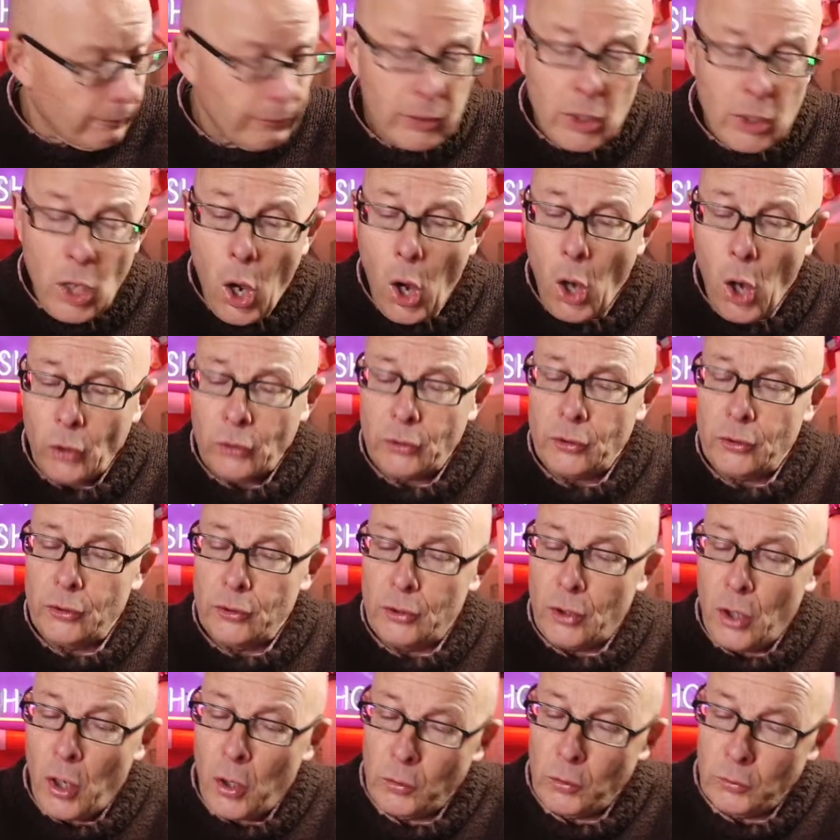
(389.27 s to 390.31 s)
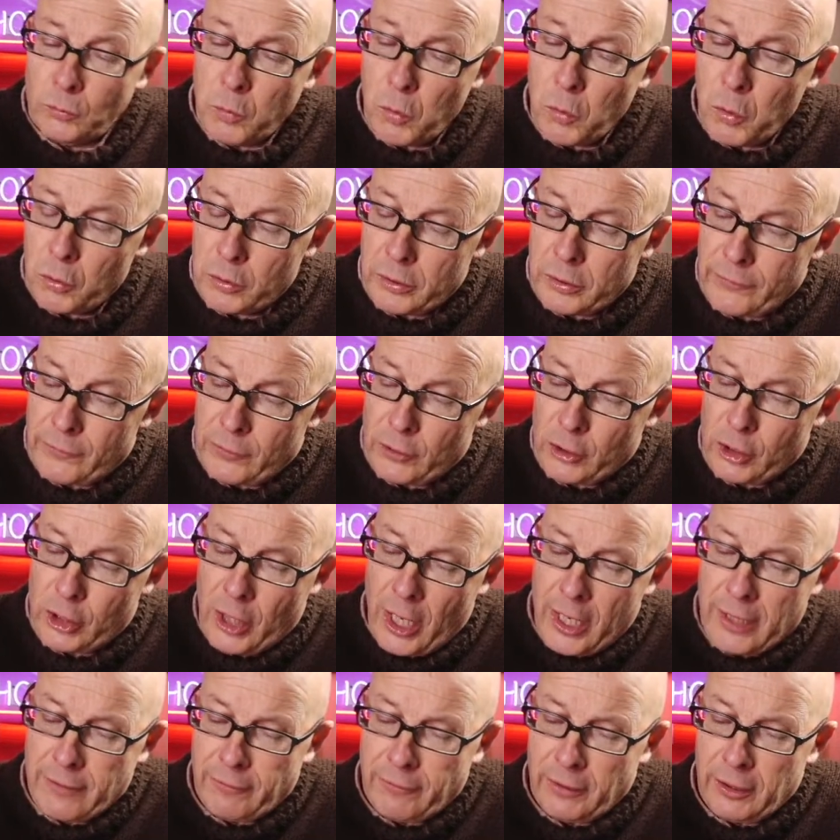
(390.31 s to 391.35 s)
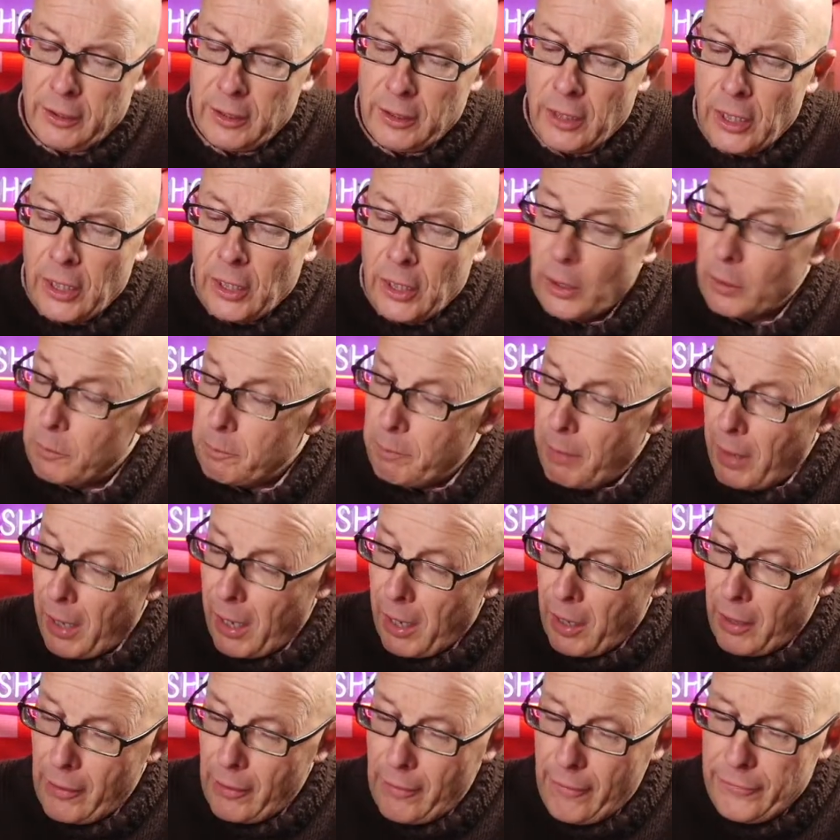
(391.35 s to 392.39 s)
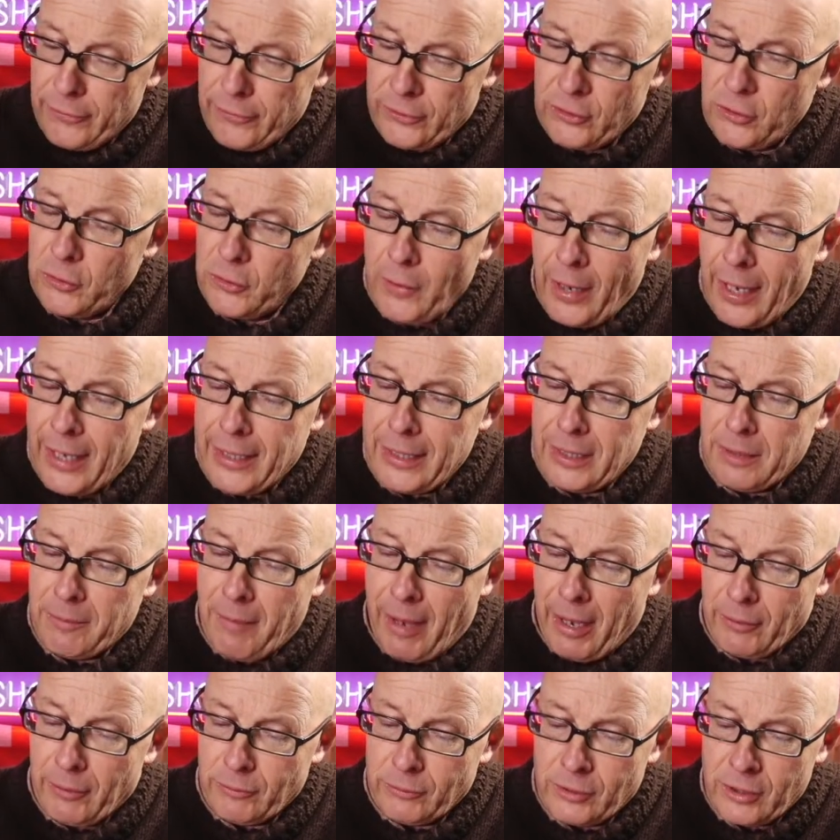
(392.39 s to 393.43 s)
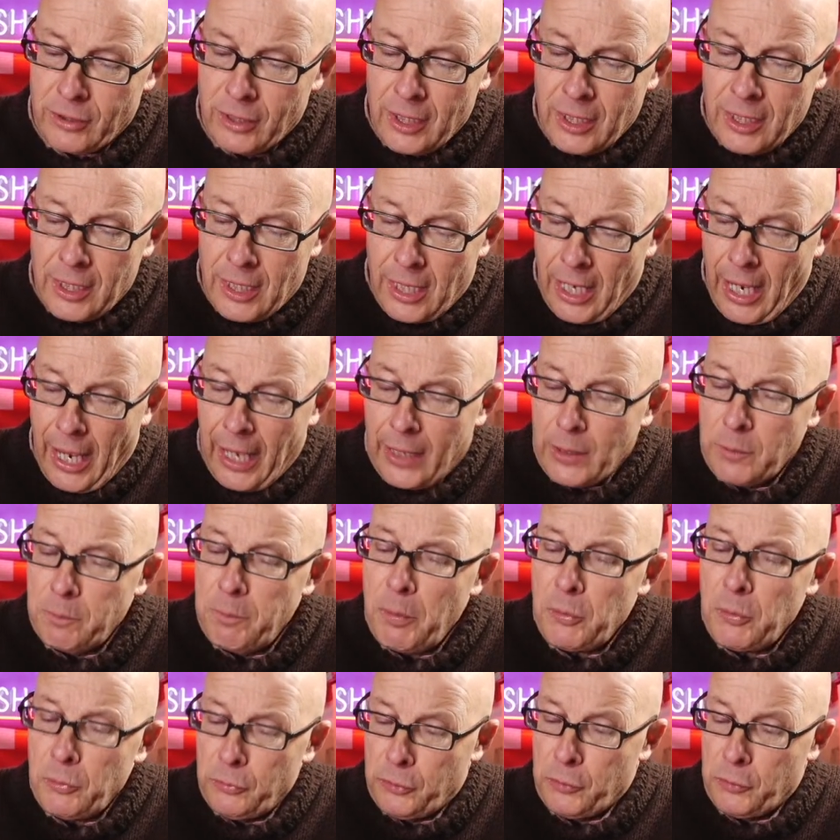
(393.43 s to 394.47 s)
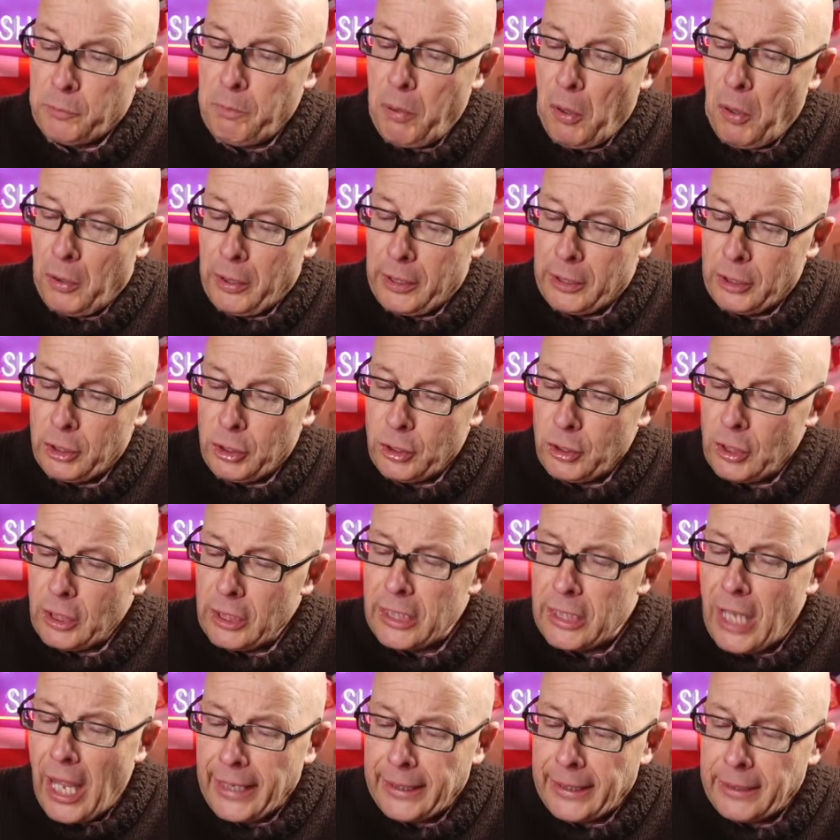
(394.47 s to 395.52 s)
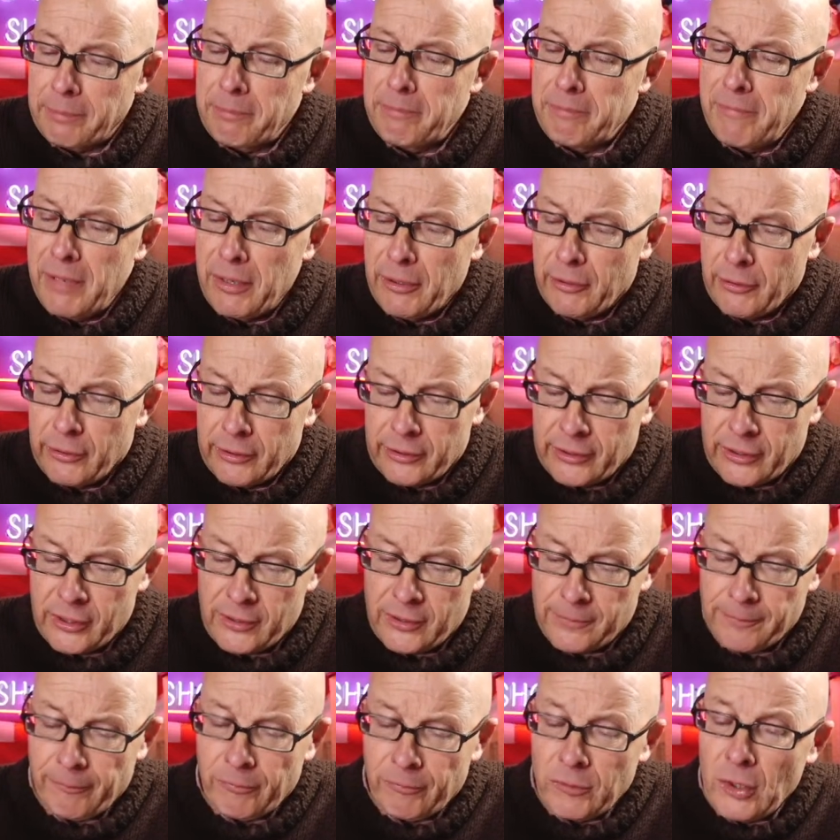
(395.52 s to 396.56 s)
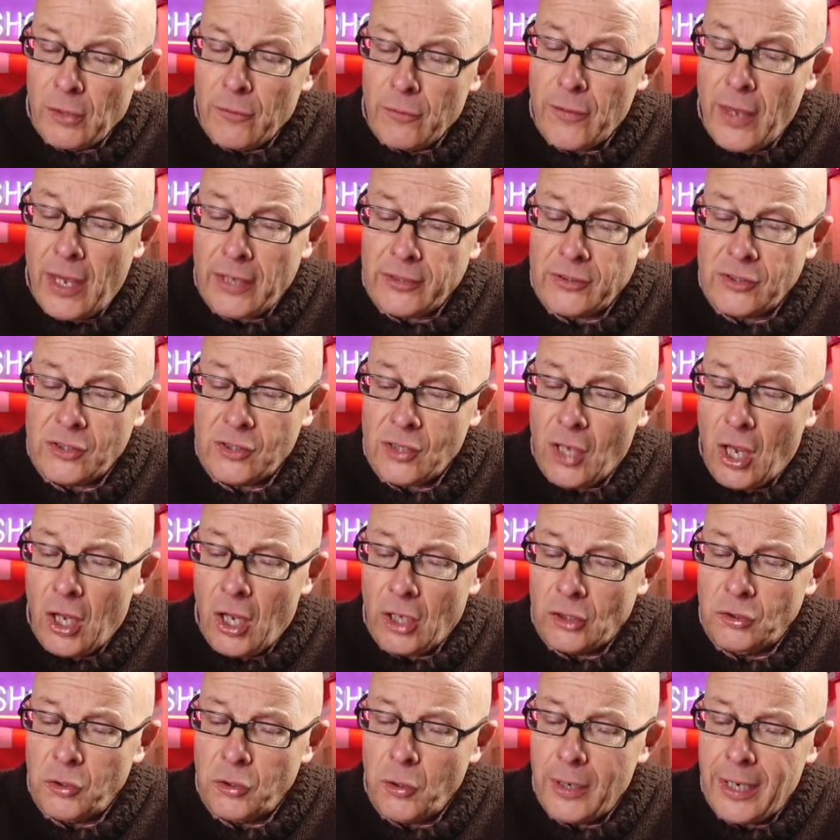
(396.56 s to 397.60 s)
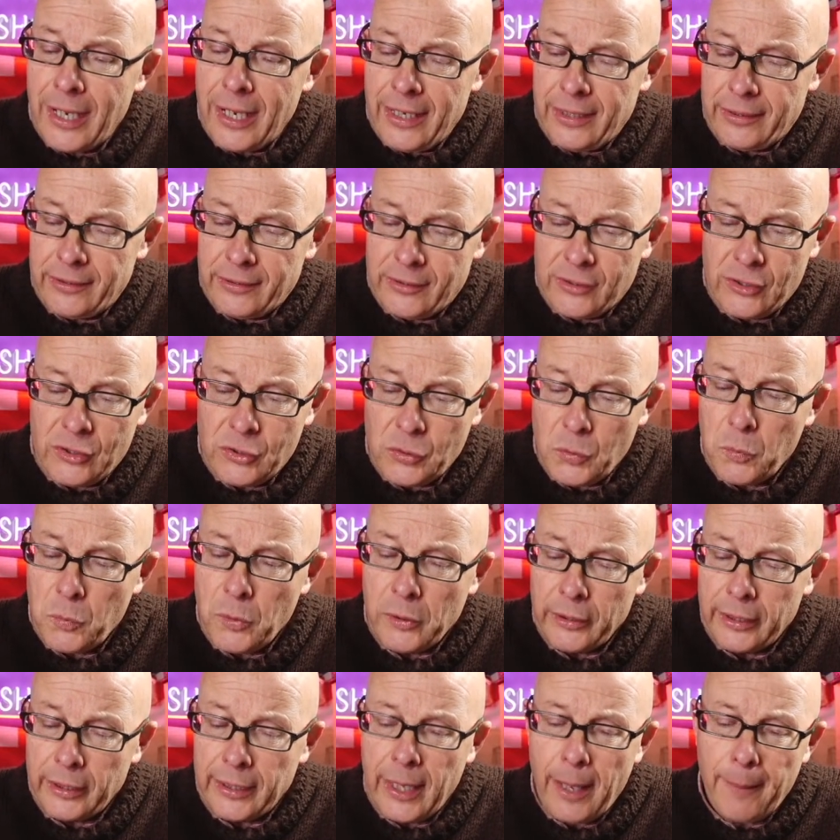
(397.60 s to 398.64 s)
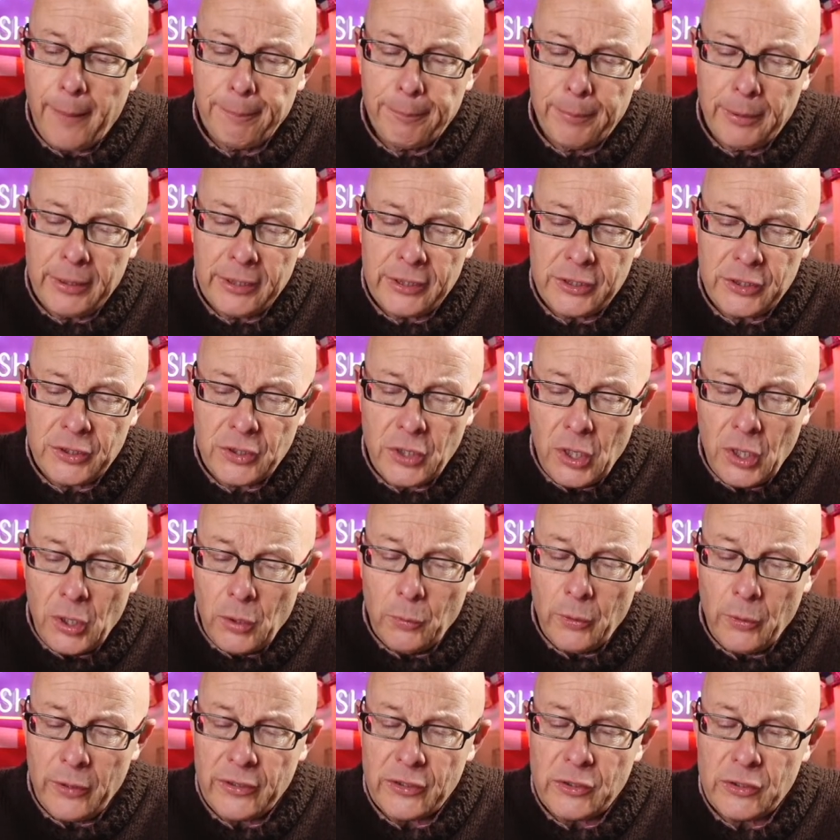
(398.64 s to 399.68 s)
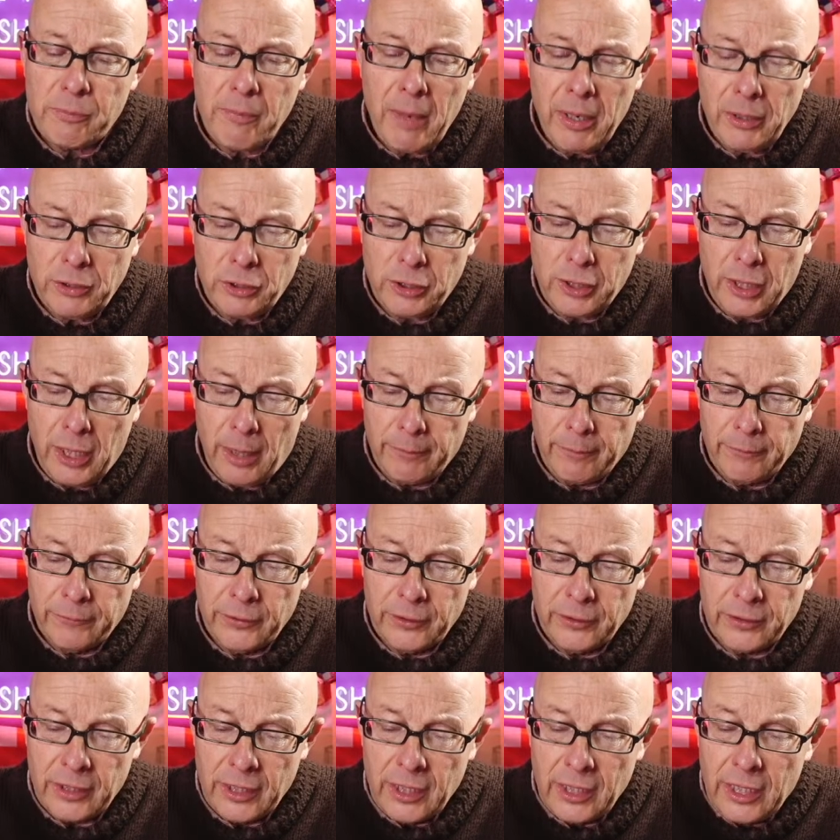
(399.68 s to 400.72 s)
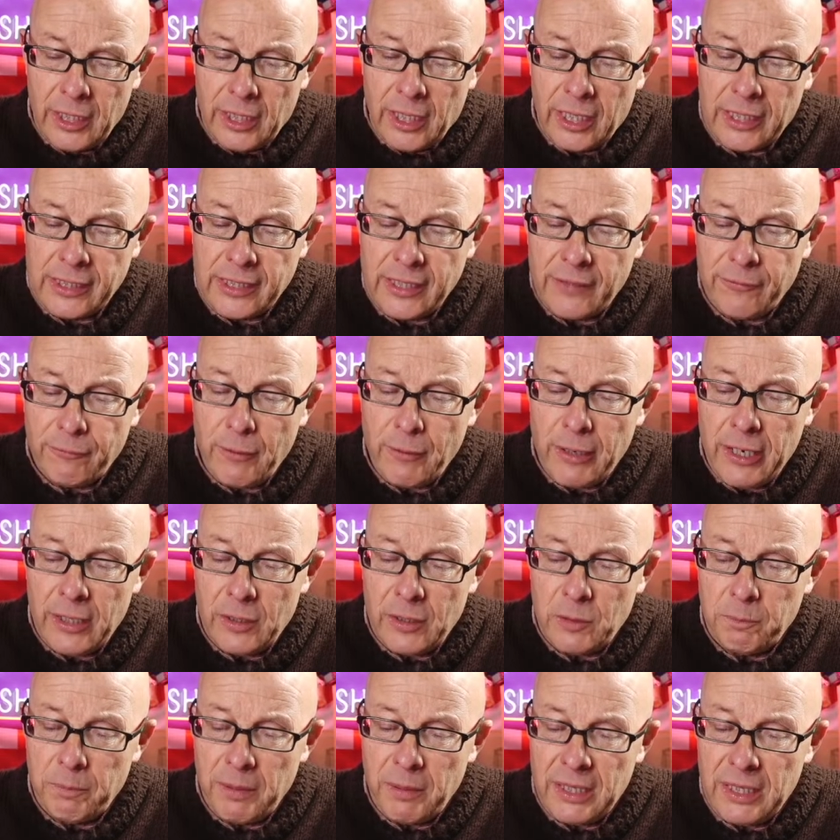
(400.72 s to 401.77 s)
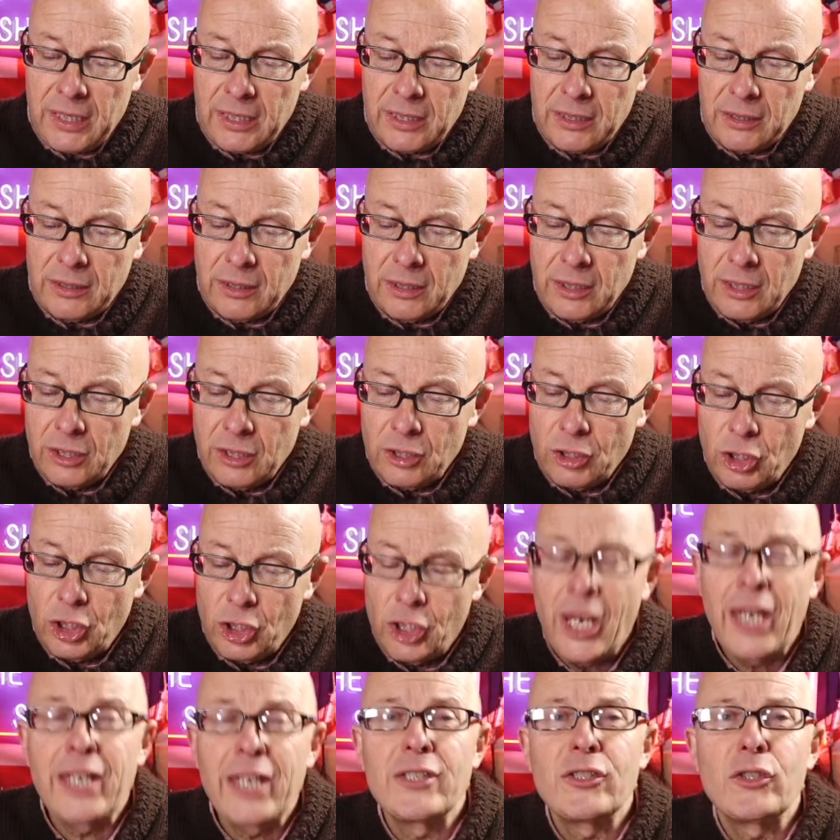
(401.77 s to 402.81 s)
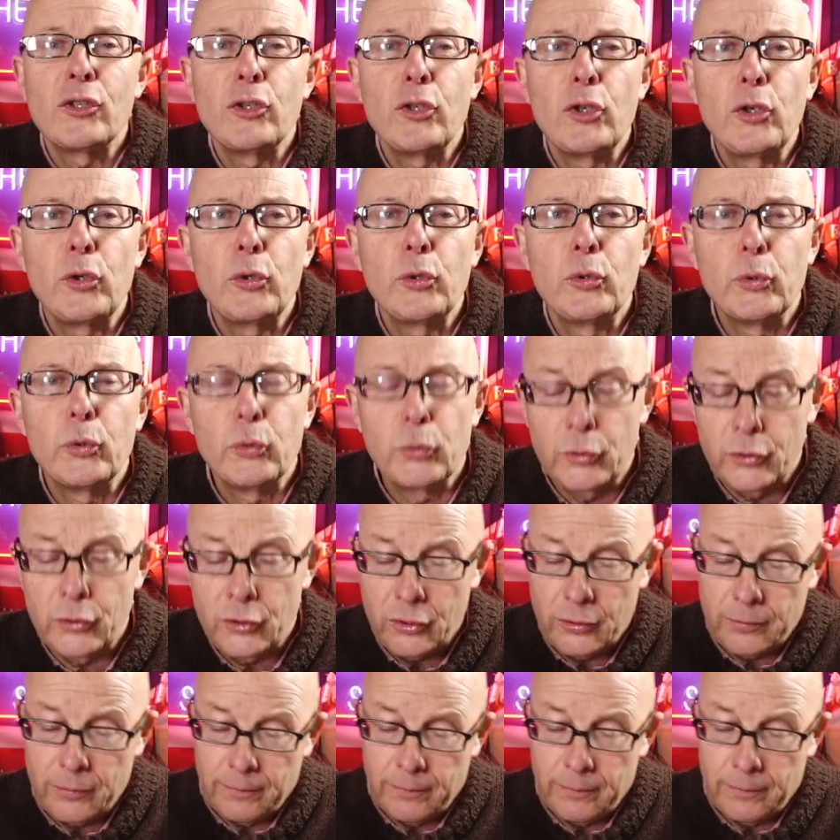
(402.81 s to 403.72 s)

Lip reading: Hot and cold water for shaving and baths to any amount, and boots polished like mirrors. Thus our toilettes were accomplished with as much comfort as if we had been chez nous.